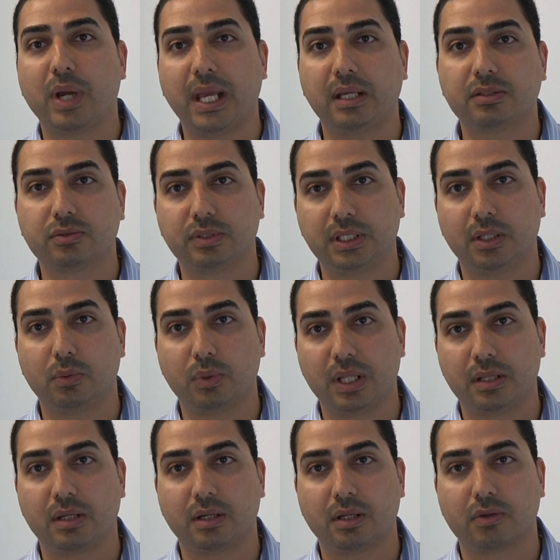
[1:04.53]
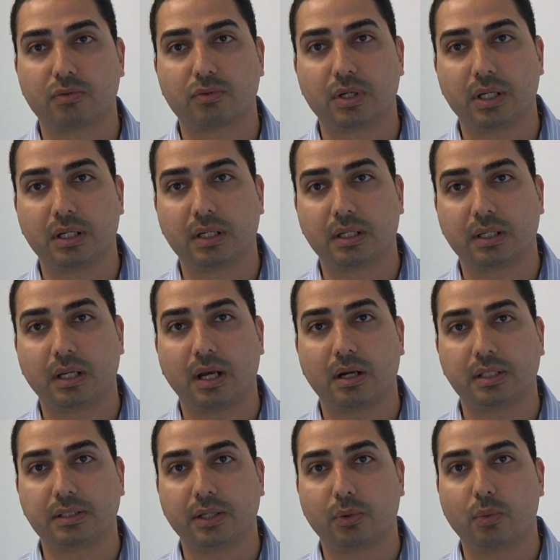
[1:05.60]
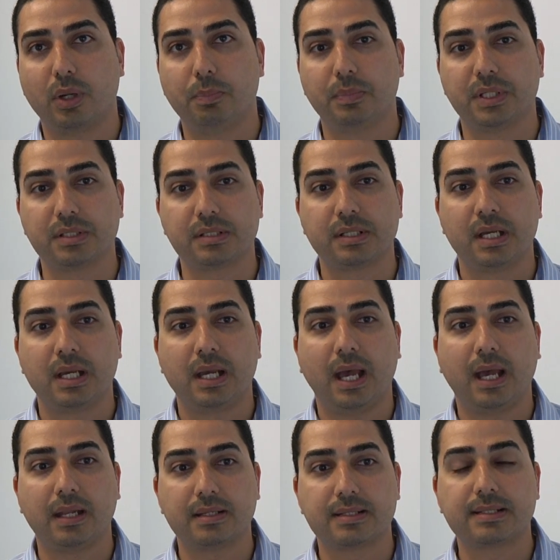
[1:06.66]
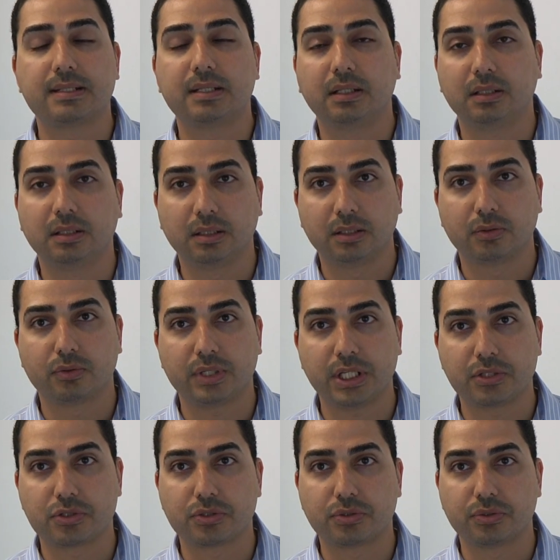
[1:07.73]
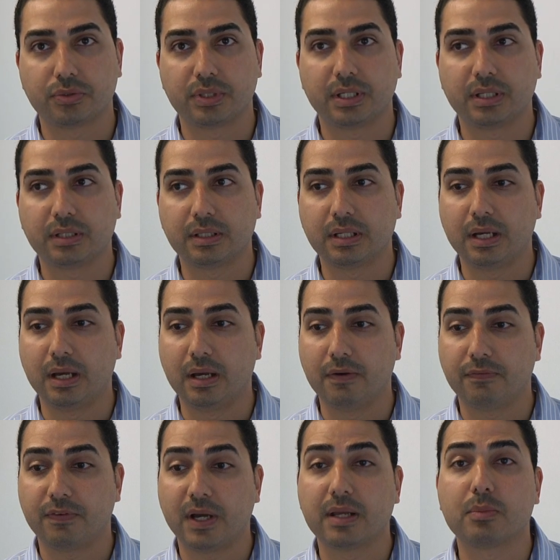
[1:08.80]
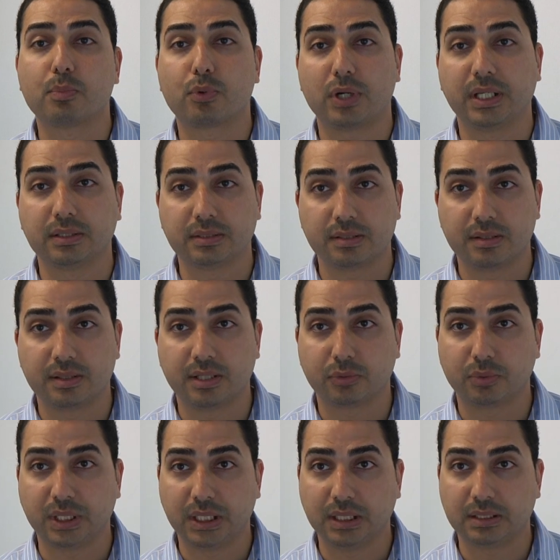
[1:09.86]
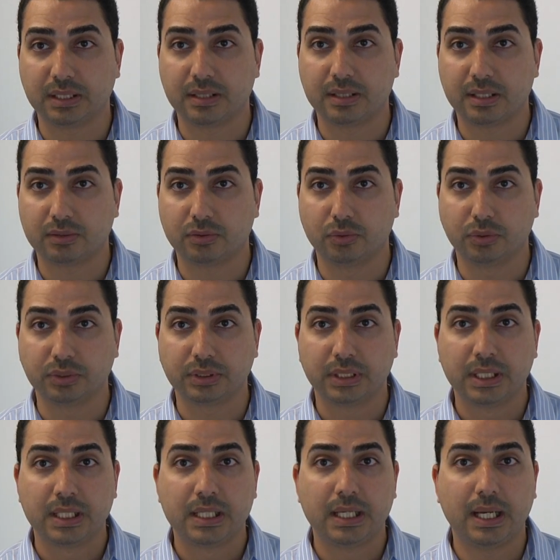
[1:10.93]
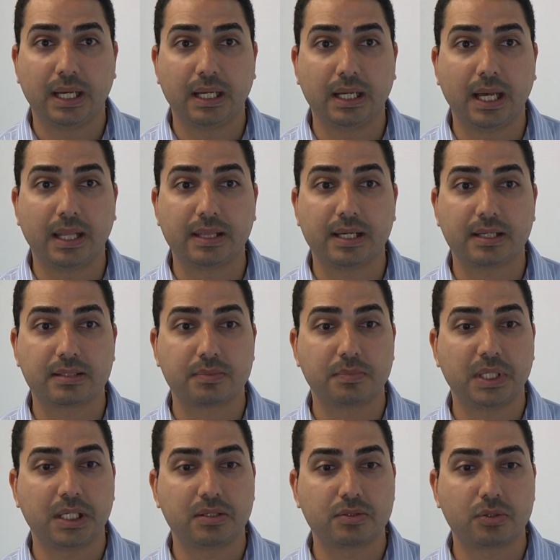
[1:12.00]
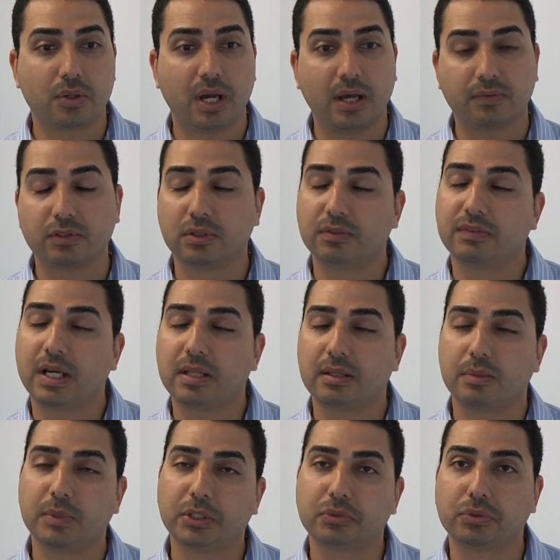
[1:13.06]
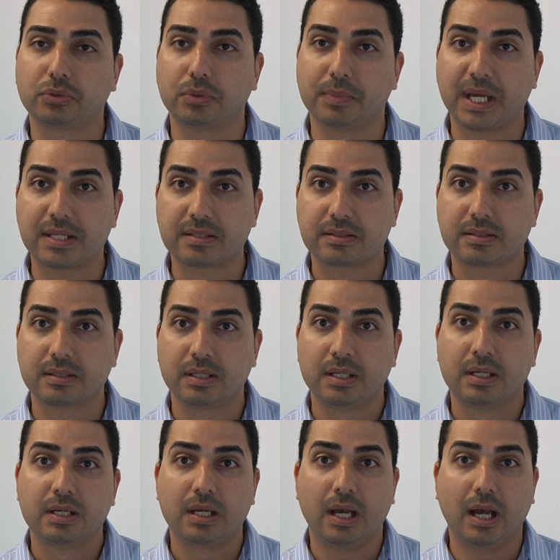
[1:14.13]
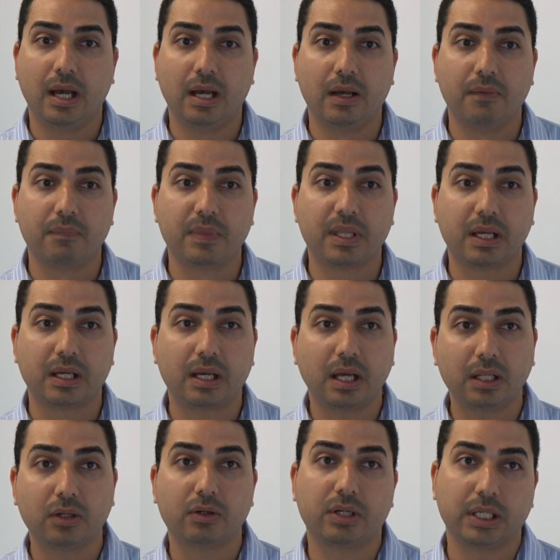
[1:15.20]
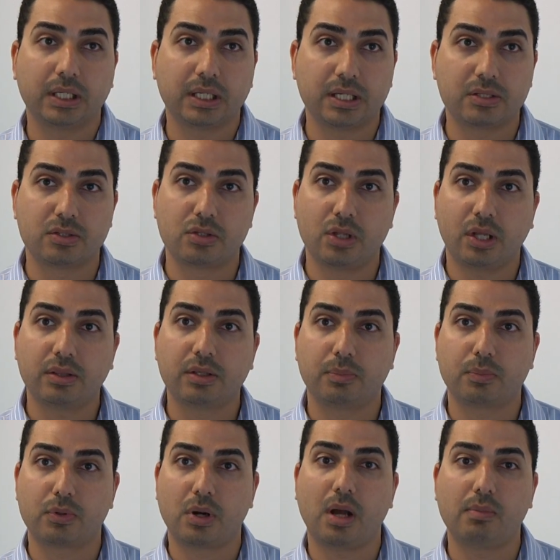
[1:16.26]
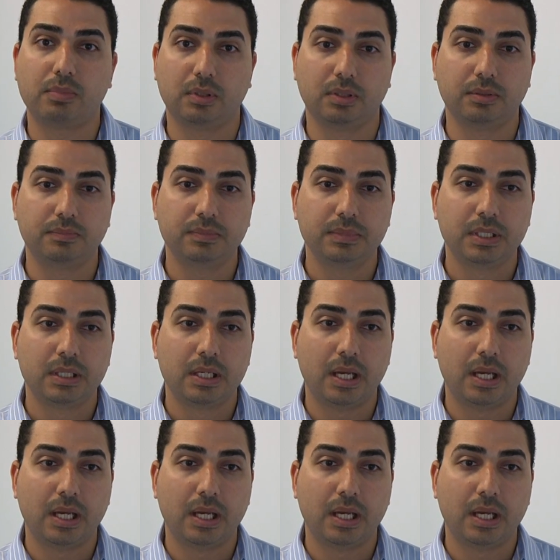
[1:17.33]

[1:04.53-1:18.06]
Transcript: way to deal with the current equipments and still reach to the fine print that we need in that node. And that means you have to divide them into two masks. The coloring is not the problem